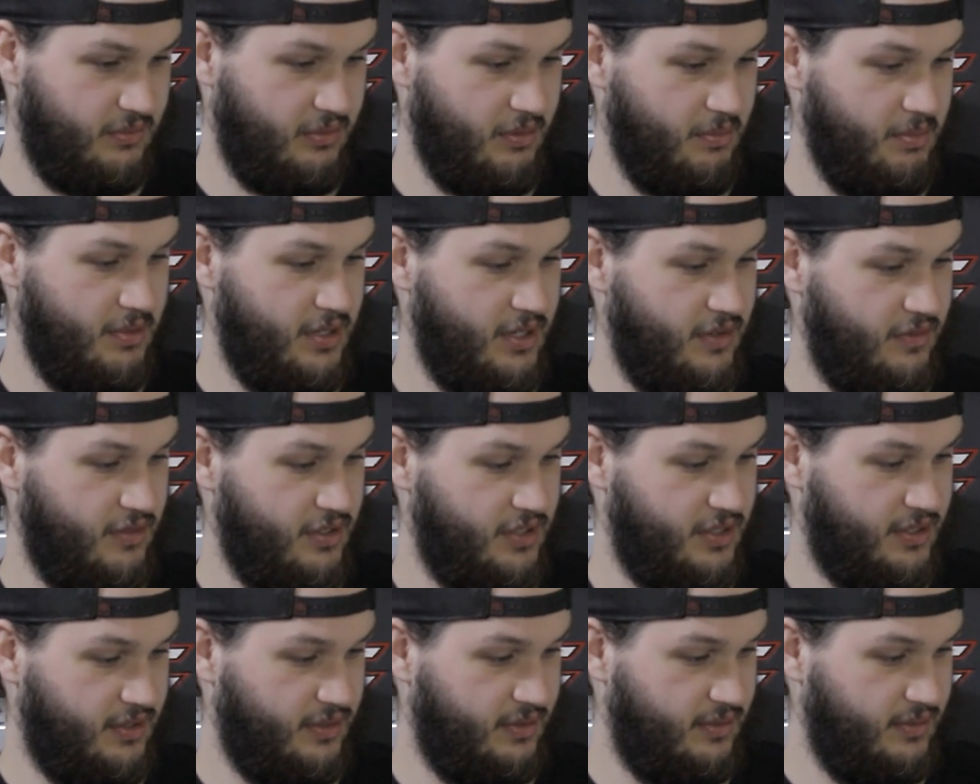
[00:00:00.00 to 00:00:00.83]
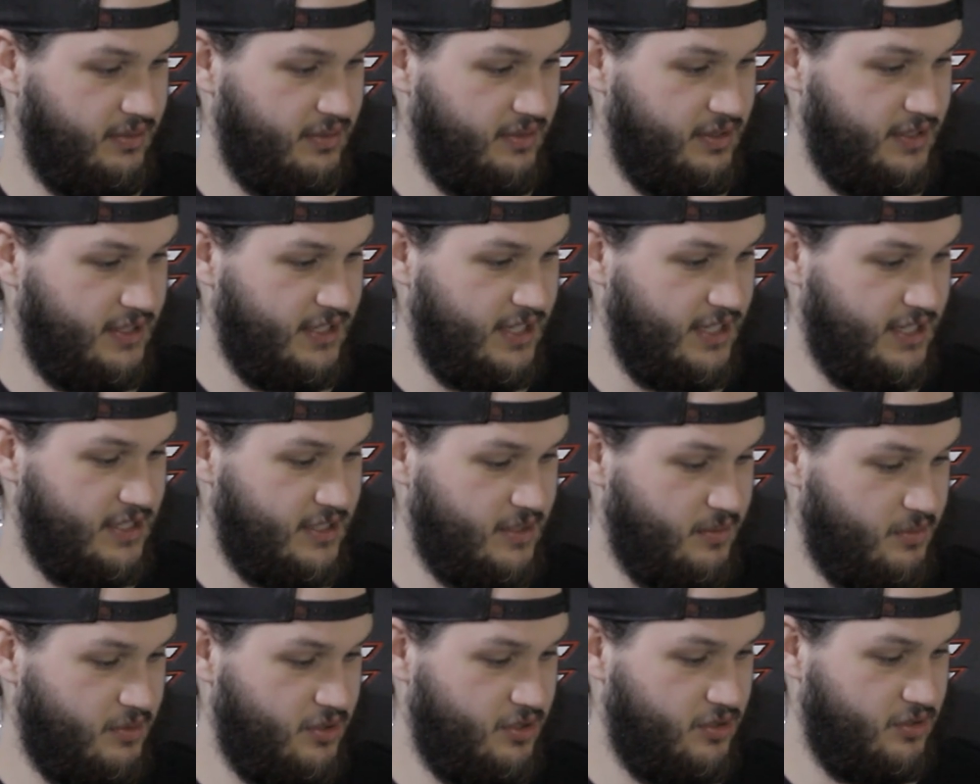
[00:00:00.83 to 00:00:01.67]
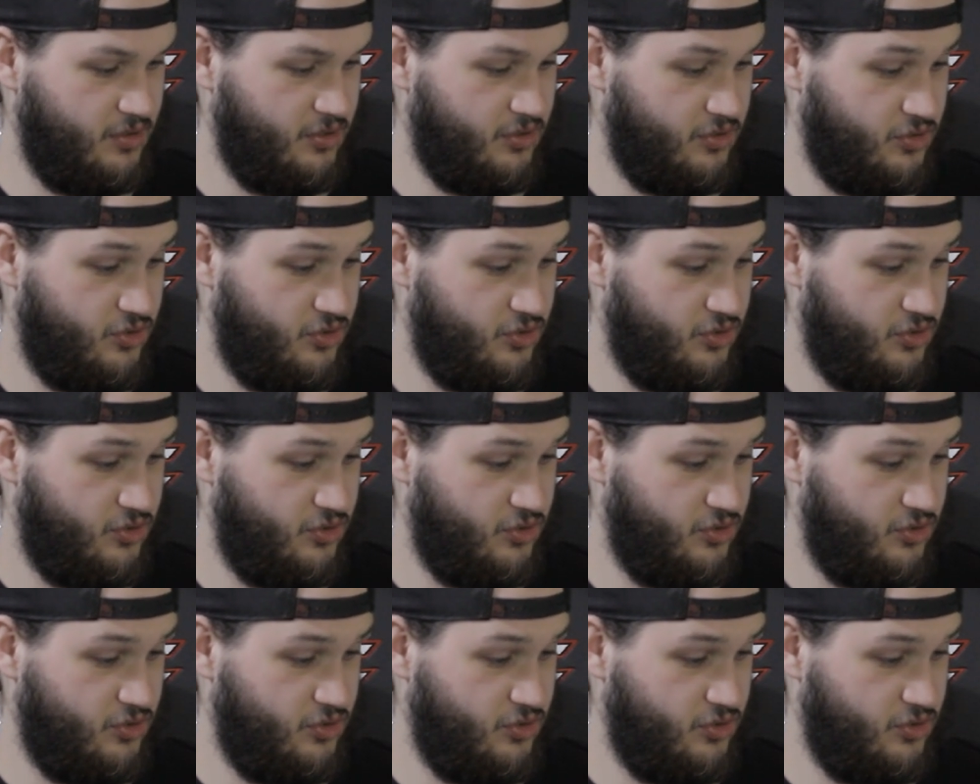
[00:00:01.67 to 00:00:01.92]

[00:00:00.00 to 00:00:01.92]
It does, Rip It never says.